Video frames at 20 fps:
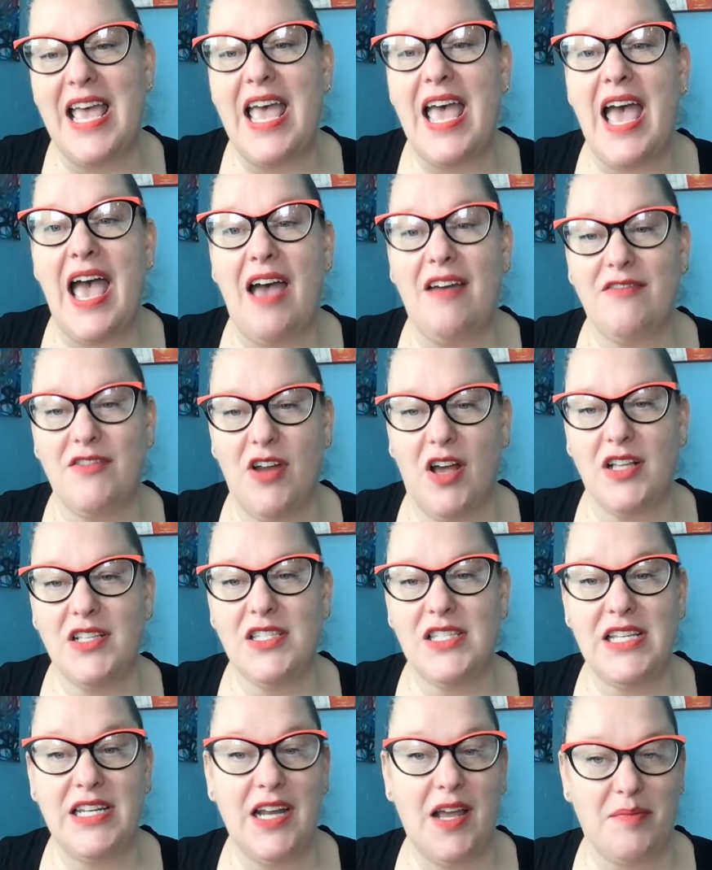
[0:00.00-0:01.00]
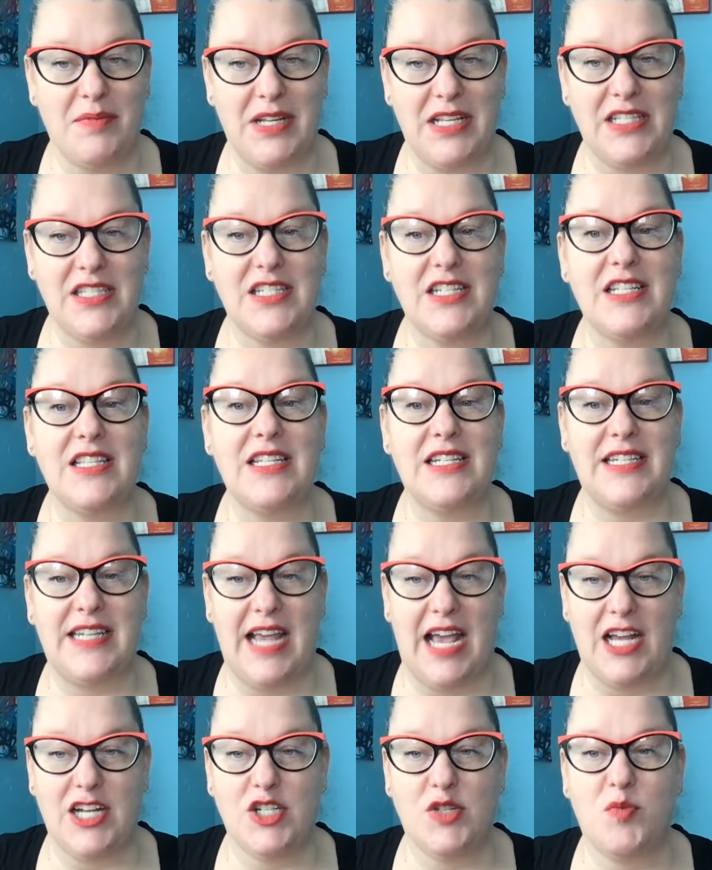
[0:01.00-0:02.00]
Have not seen updates to the
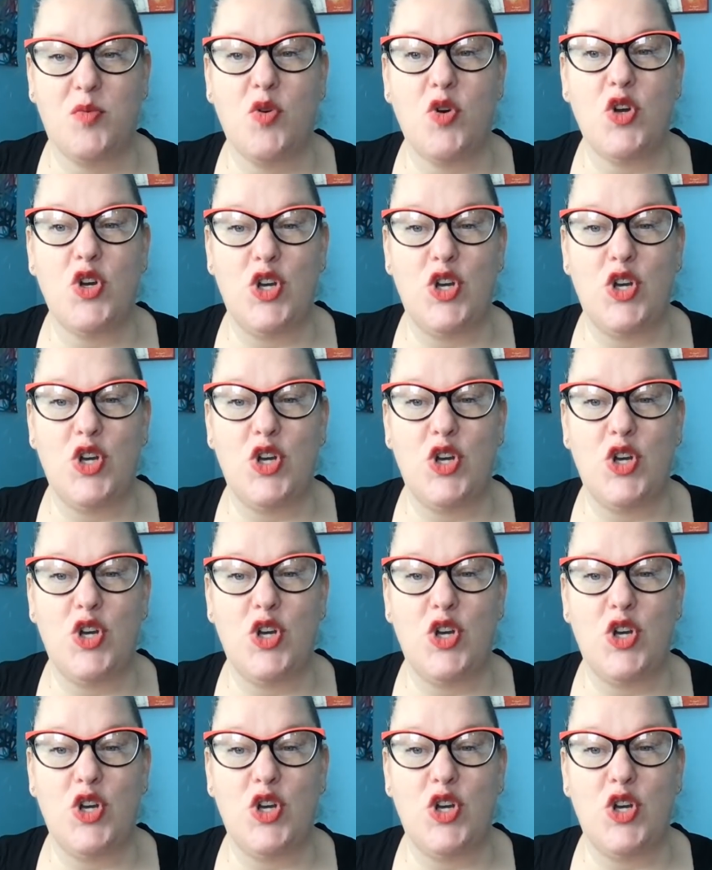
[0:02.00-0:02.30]
dashboard,